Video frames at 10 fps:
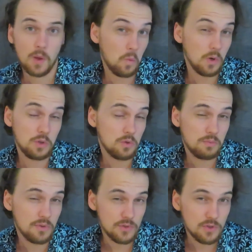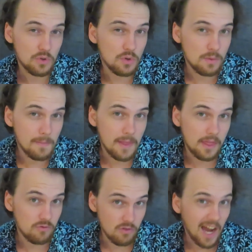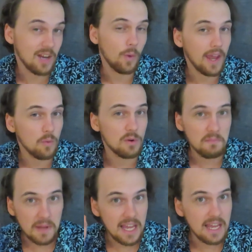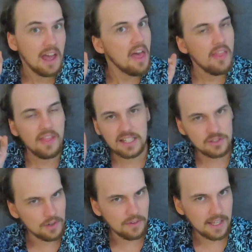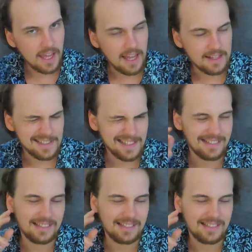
what you'd presume the right way would be. That's not the case.